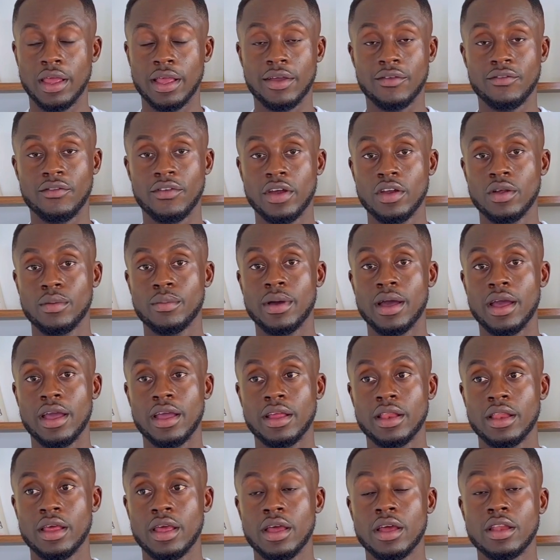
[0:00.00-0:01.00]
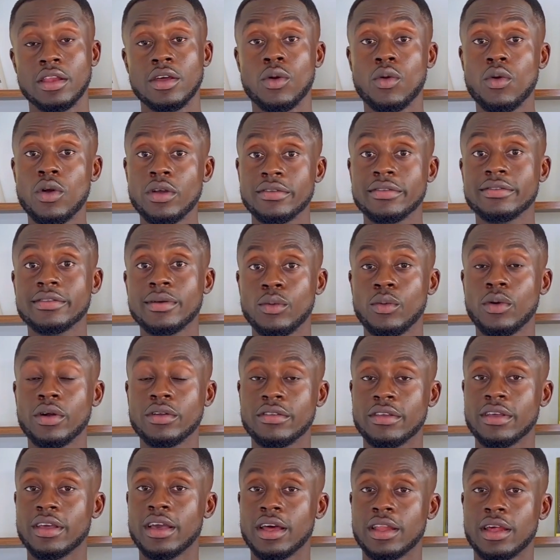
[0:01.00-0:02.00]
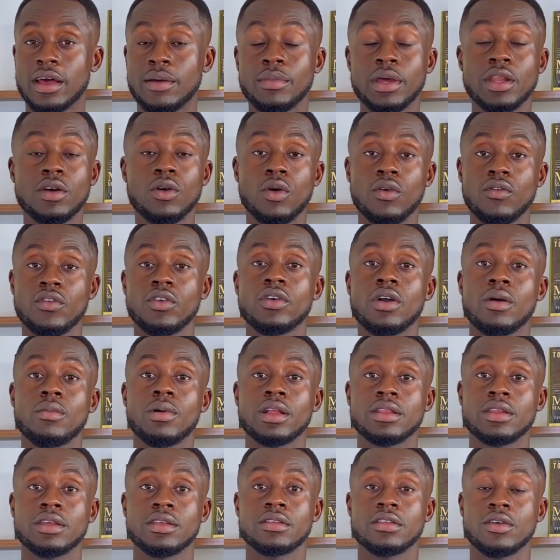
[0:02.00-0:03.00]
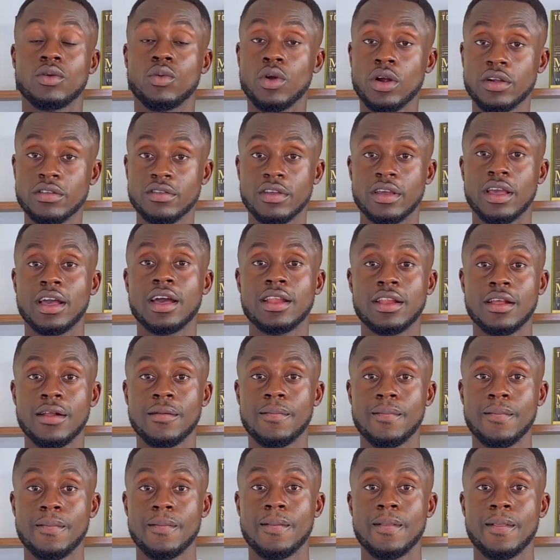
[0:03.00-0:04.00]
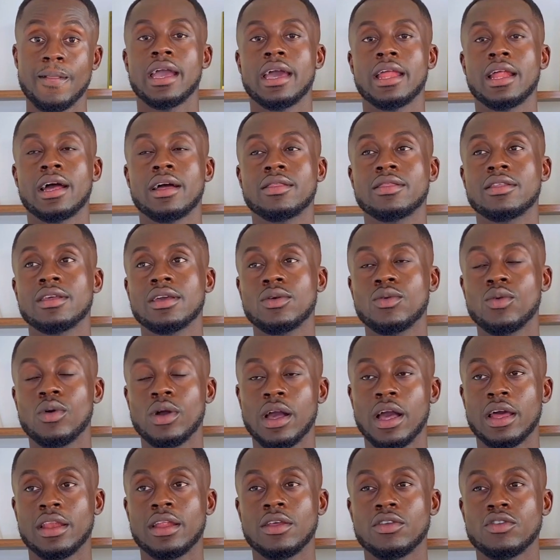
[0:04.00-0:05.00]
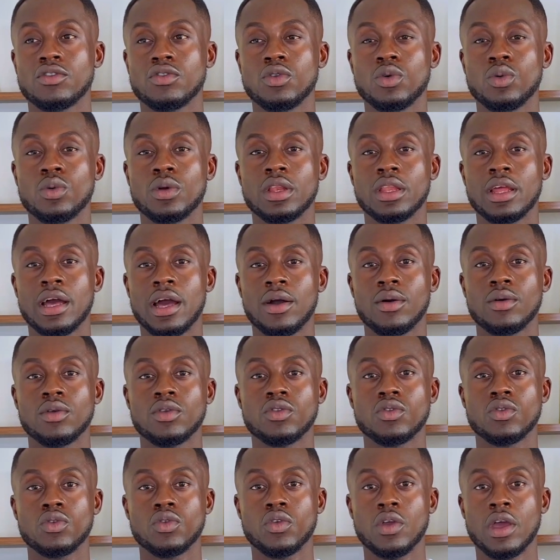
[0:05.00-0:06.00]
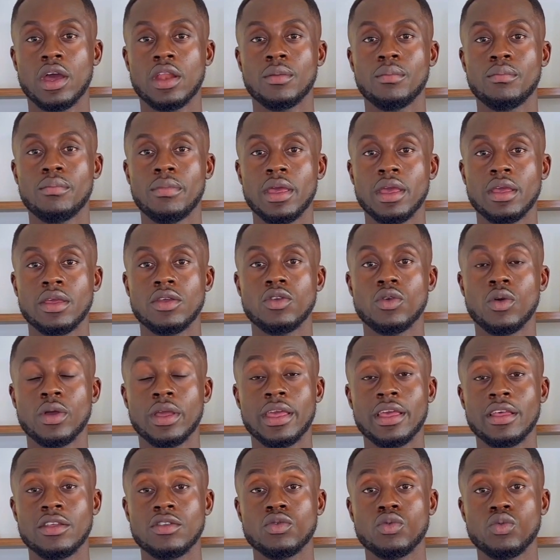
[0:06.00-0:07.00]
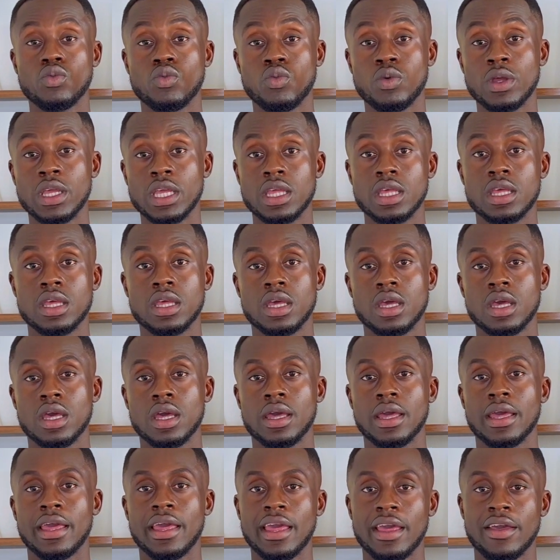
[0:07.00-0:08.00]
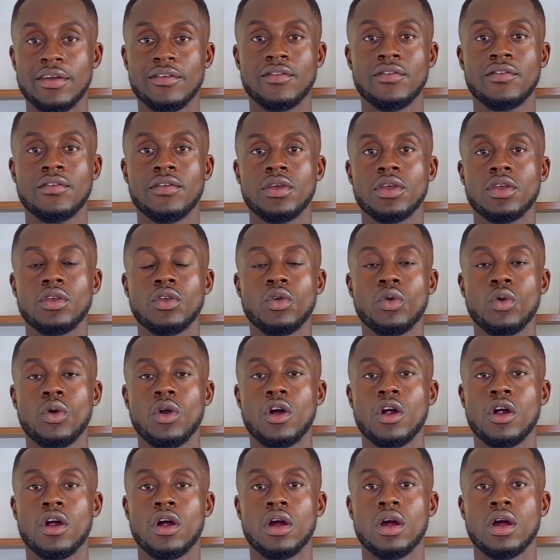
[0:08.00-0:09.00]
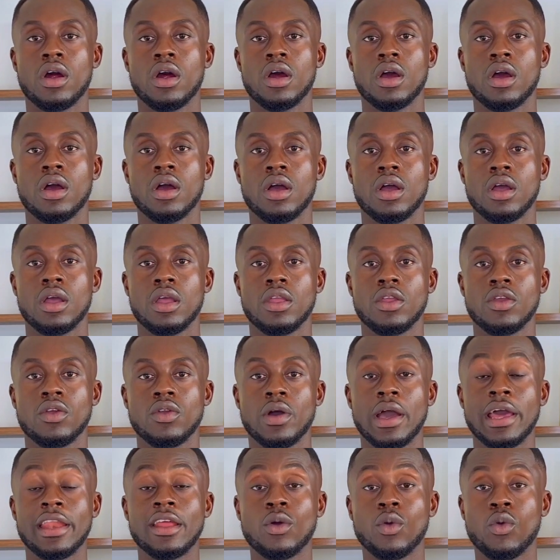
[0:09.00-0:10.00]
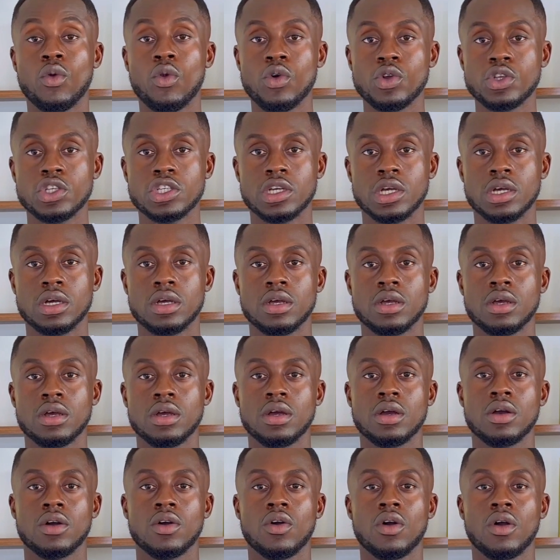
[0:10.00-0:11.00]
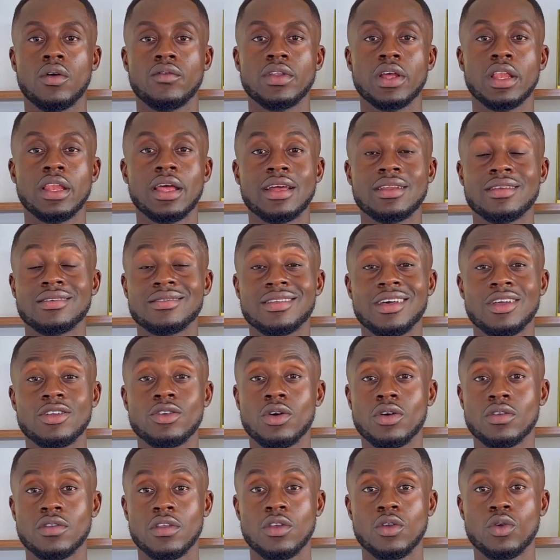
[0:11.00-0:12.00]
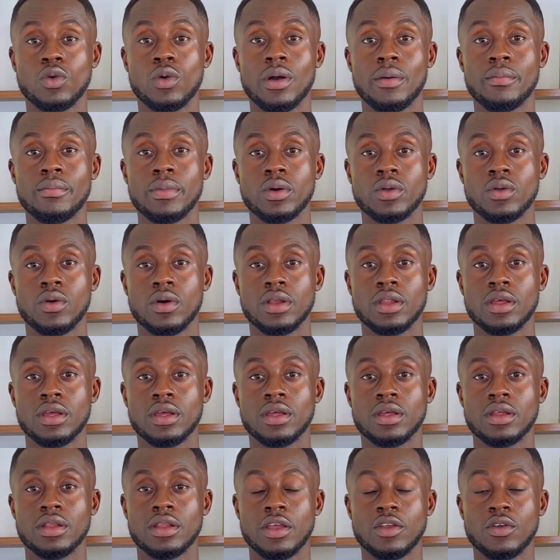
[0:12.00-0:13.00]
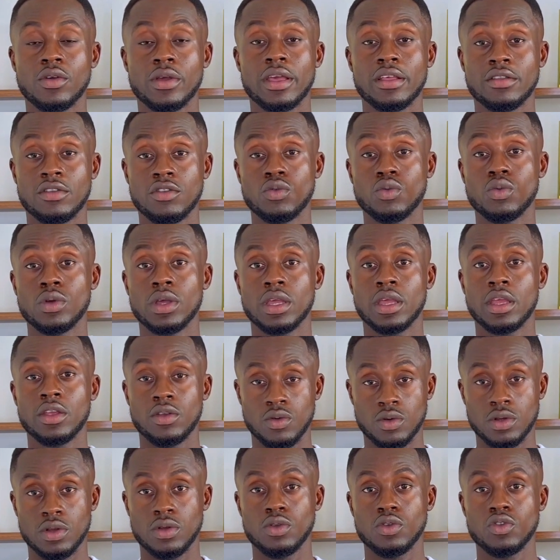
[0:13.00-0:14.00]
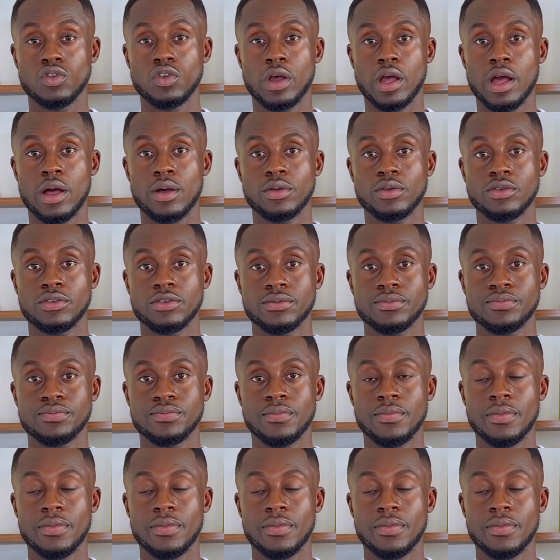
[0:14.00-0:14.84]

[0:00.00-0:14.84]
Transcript: Like a friend of mine, the court system works in Ghana. I made a whole video about this. It works in Ghana. And I think what Ghana is doing now is to try to make your case weak if you are, you know, an encroacher, or if the land is not yours and you go and build on it. Like your case is weak and you're going to lose your house.